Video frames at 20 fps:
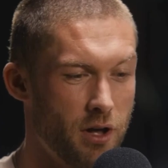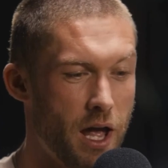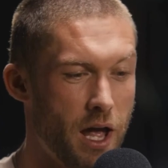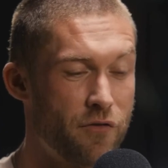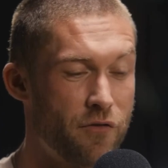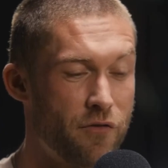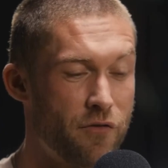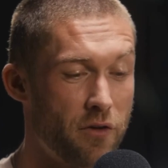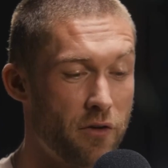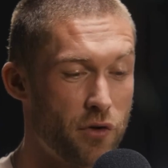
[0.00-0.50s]

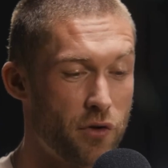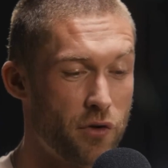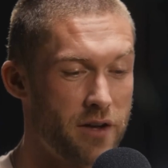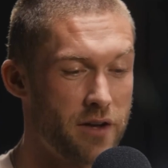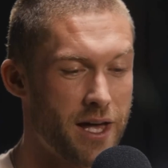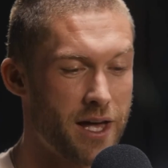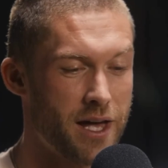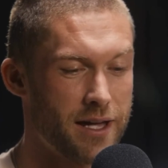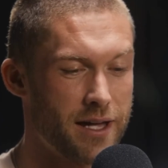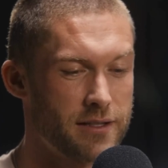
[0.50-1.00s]
if you're
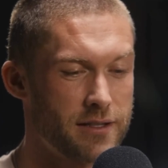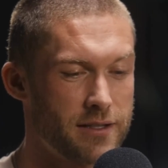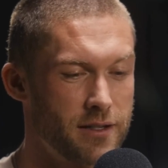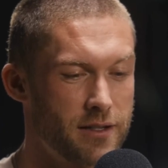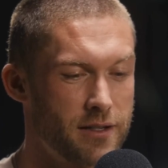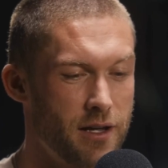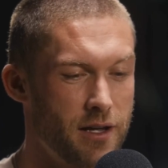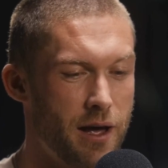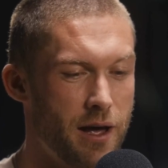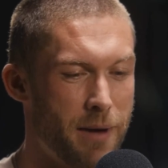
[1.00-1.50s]
afraid of that,
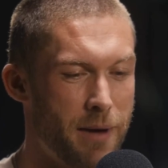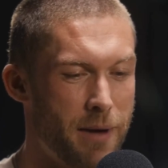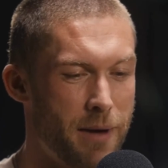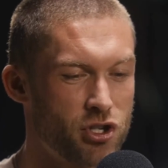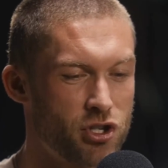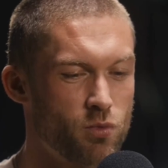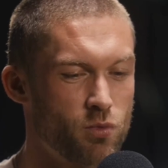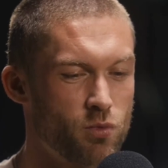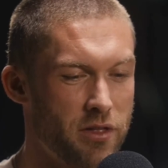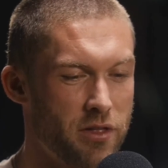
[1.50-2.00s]

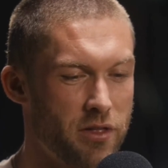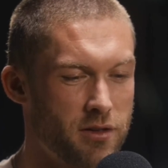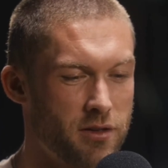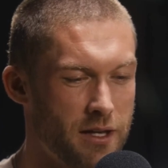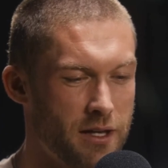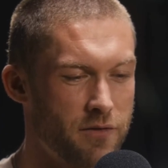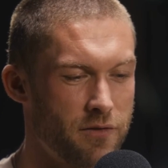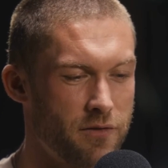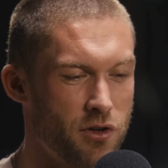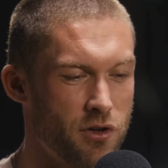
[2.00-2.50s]
imagine what they
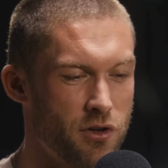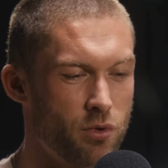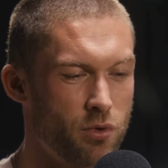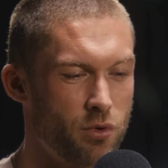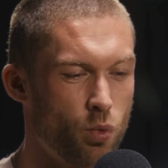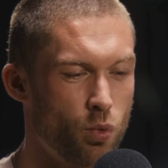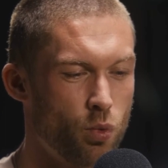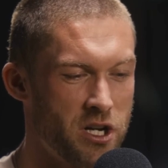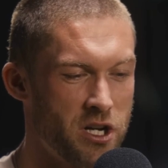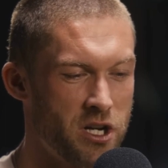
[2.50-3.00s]
think of
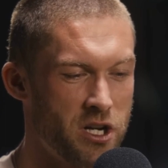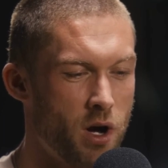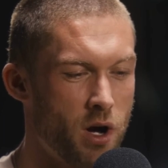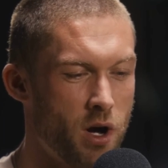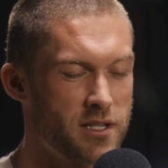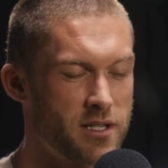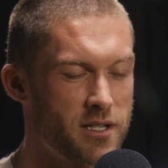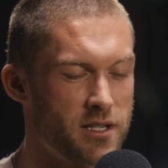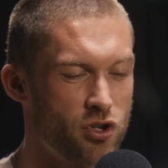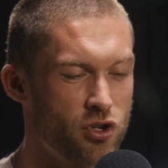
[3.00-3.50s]
you when you
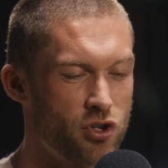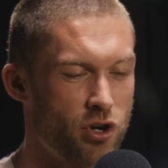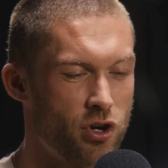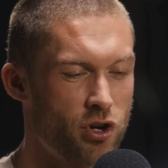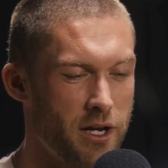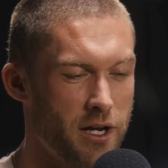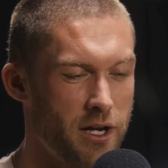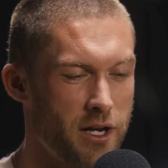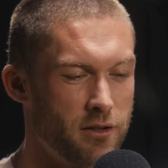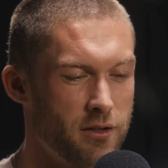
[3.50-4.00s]
aren't even
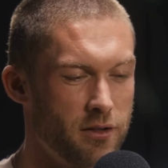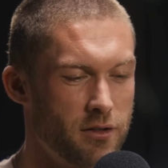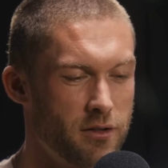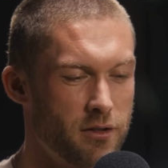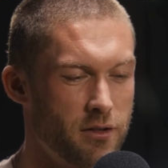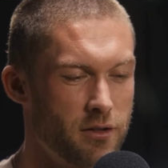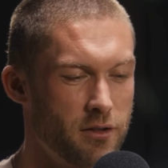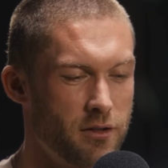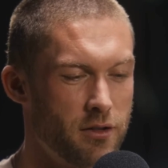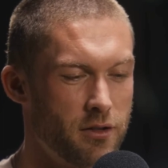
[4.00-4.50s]
trying.
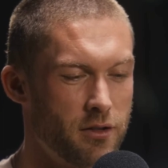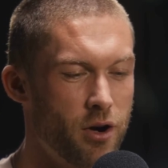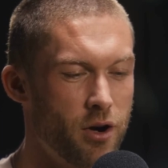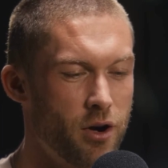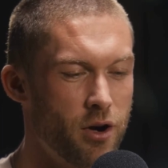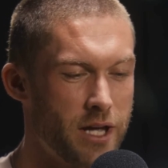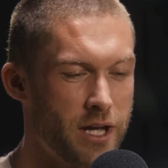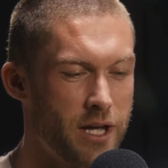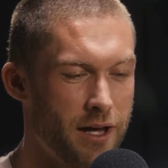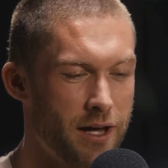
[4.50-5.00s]

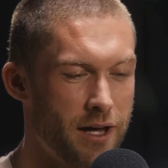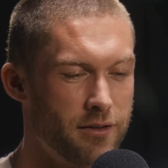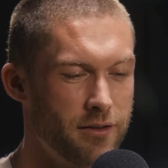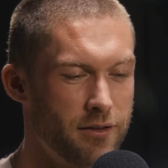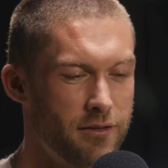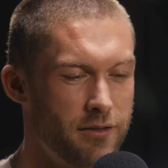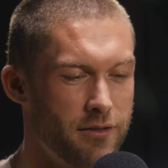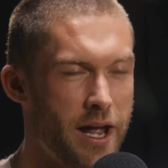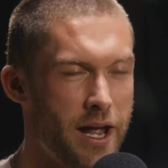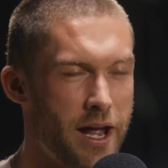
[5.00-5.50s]
Oh, yeah,
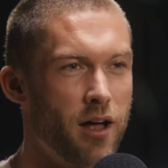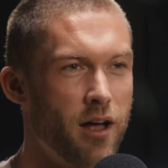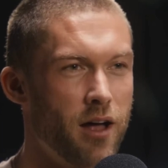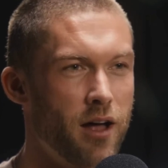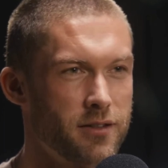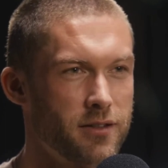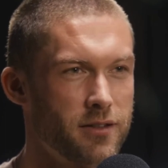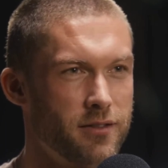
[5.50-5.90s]
they aren't.